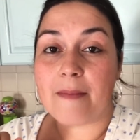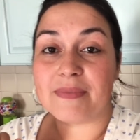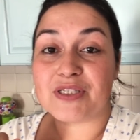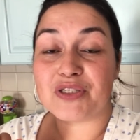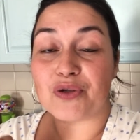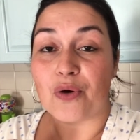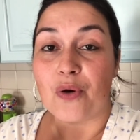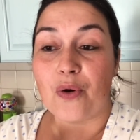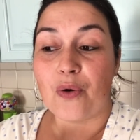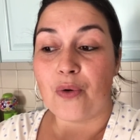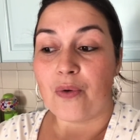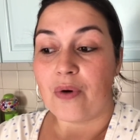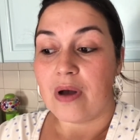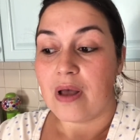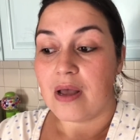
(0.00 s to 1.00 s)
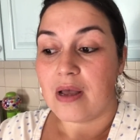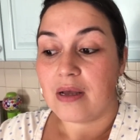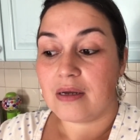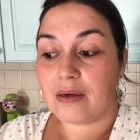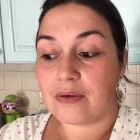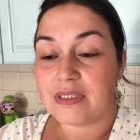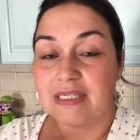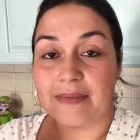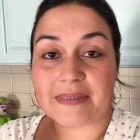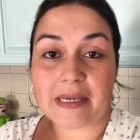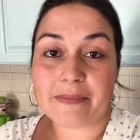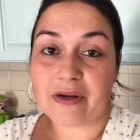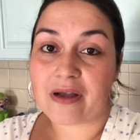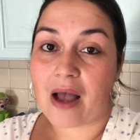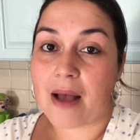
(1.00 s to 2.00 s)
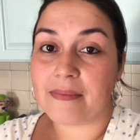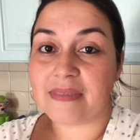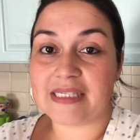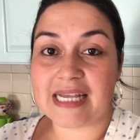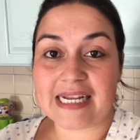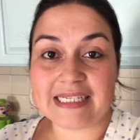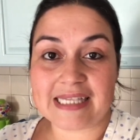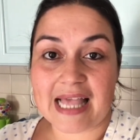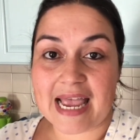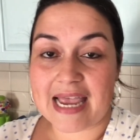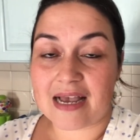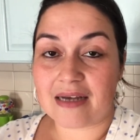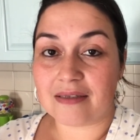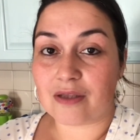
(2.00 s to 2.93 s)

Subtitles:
So September comes and it's like